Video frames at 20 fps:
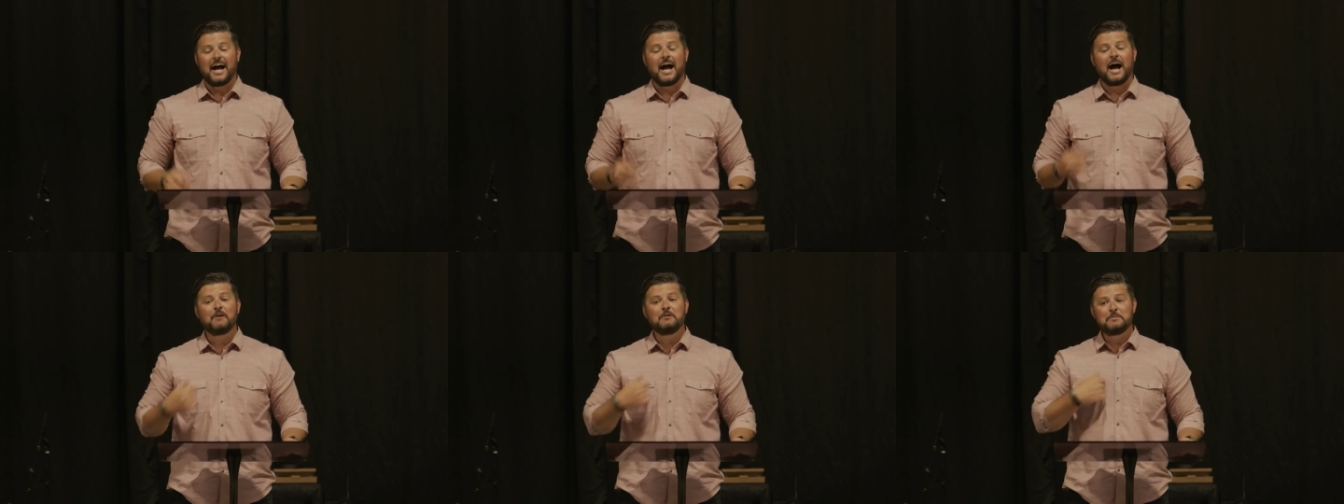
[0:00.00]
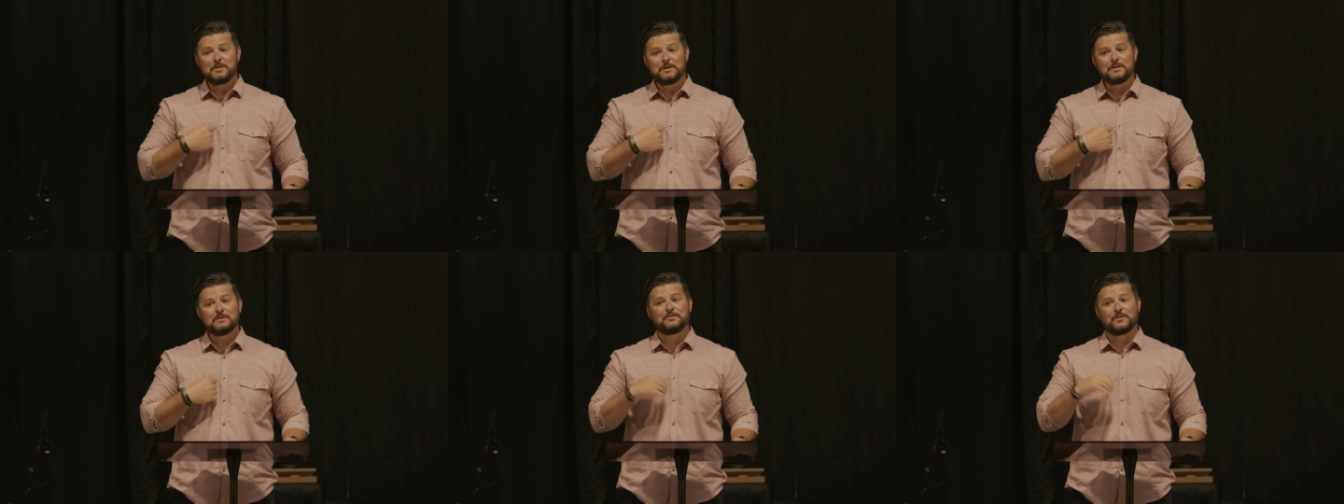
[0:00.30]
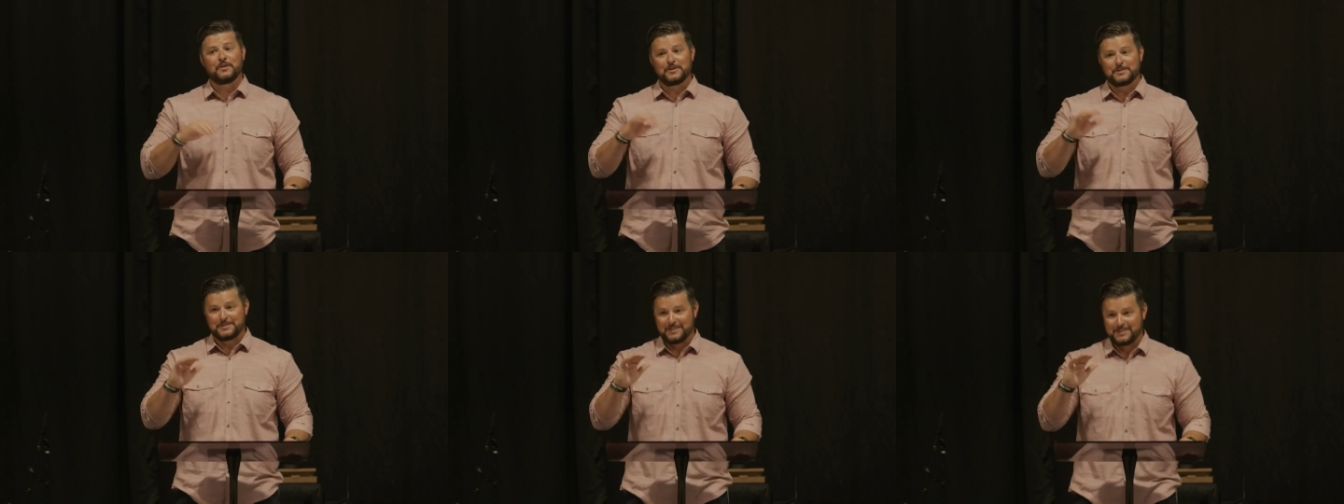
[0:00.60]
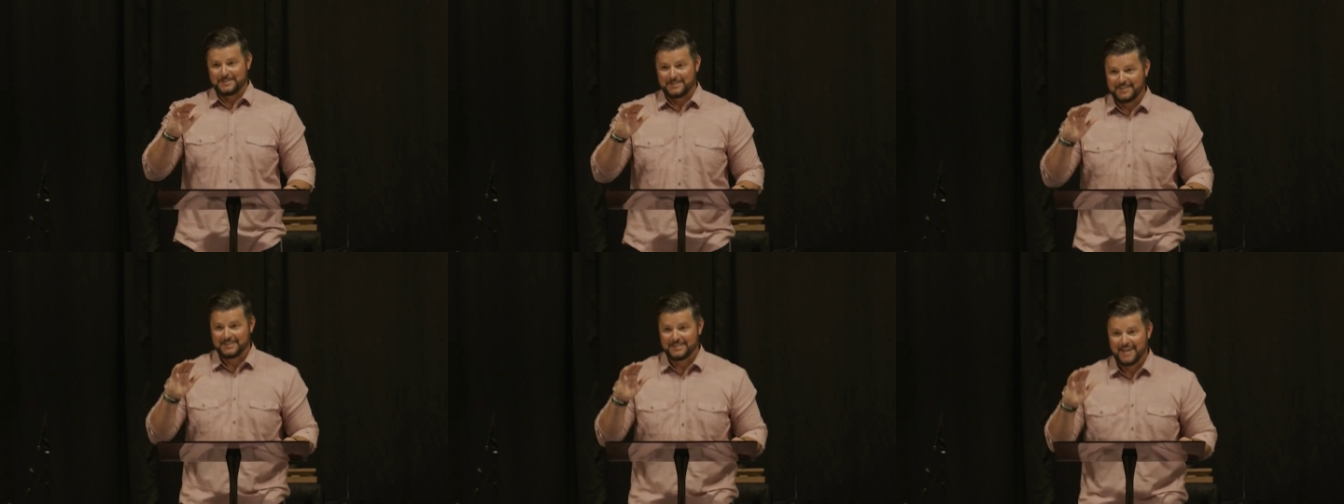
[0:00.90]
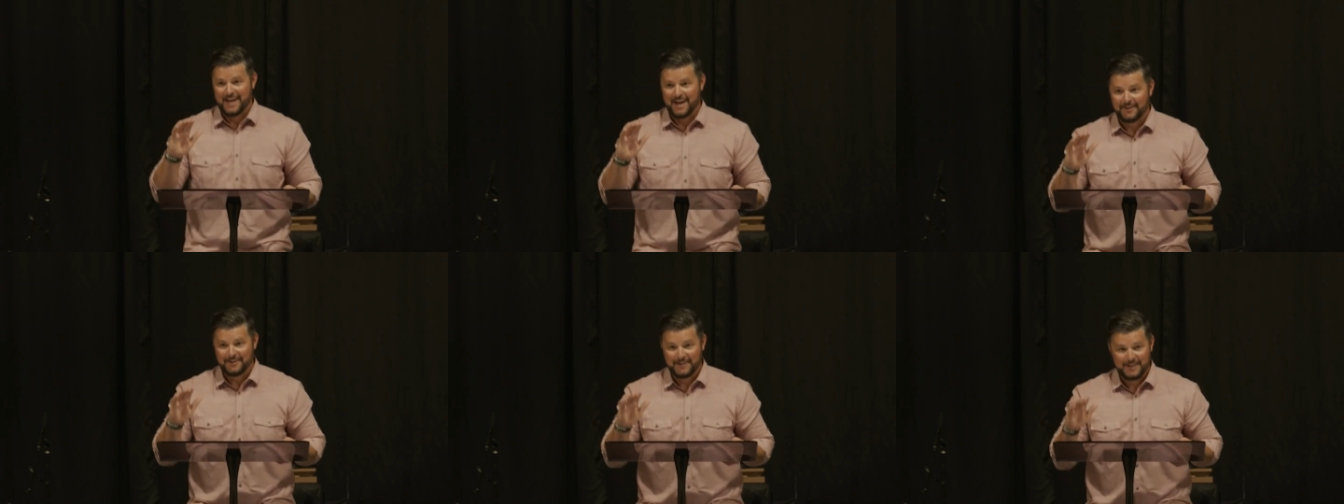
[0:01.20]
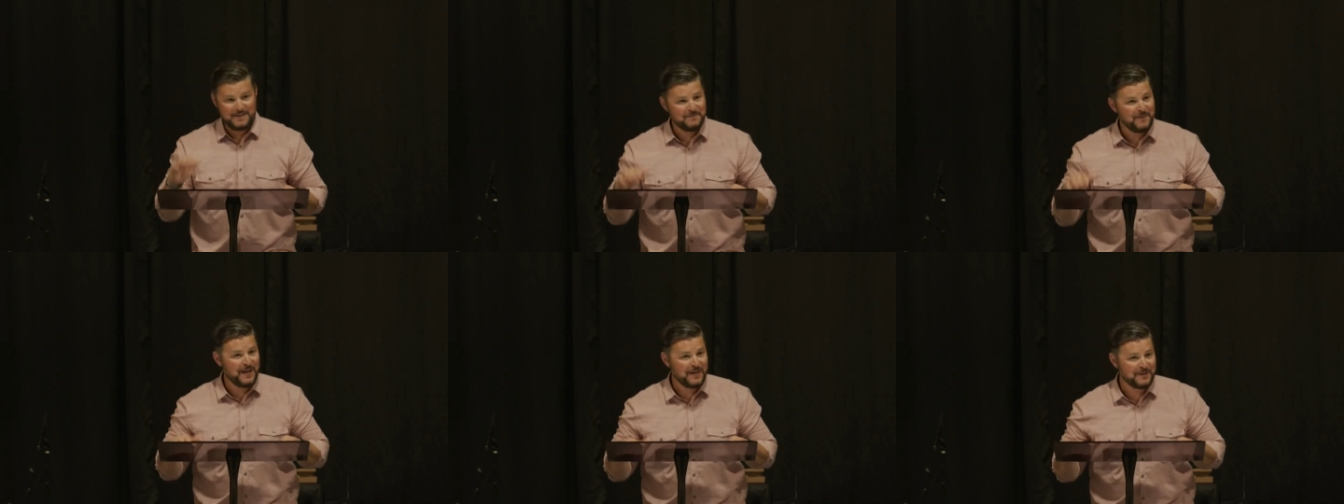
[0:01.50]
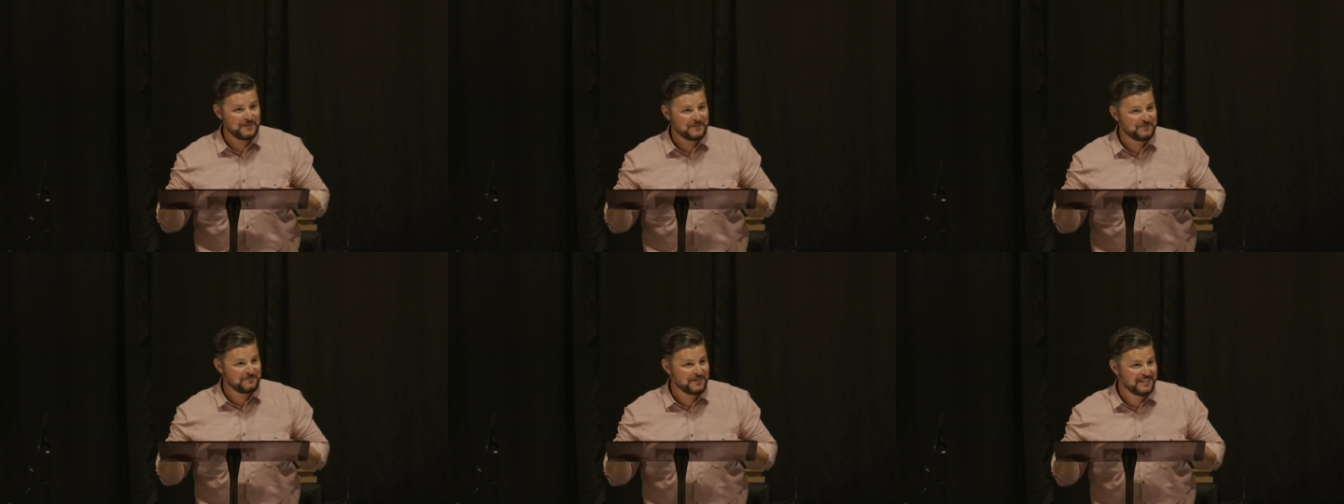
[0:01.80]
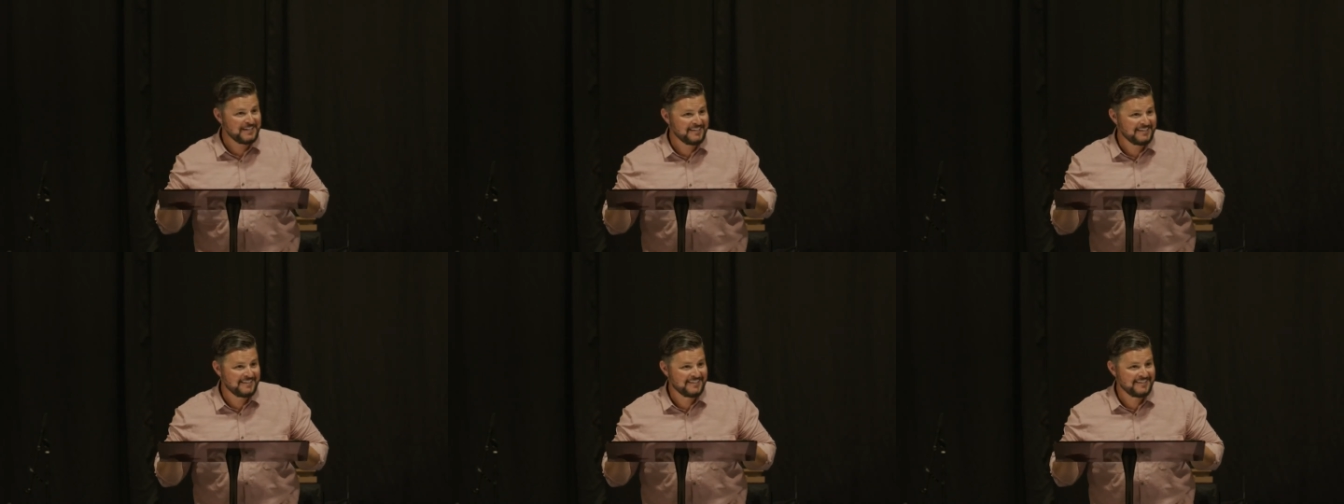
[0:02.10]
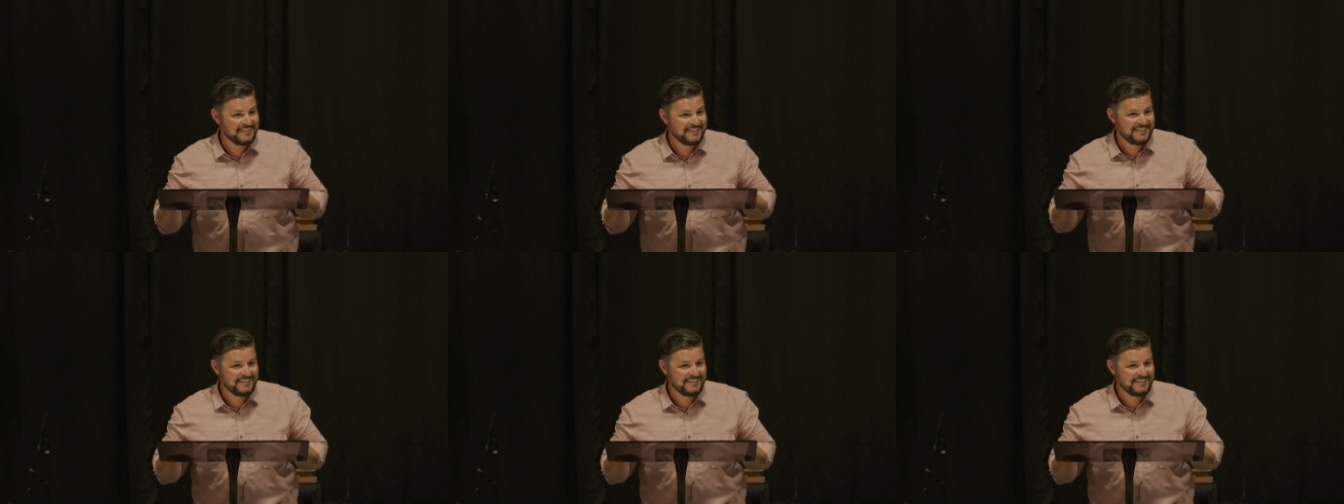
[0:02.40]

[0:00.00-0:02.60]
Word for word: I will be the first to sit down. Anybody with me?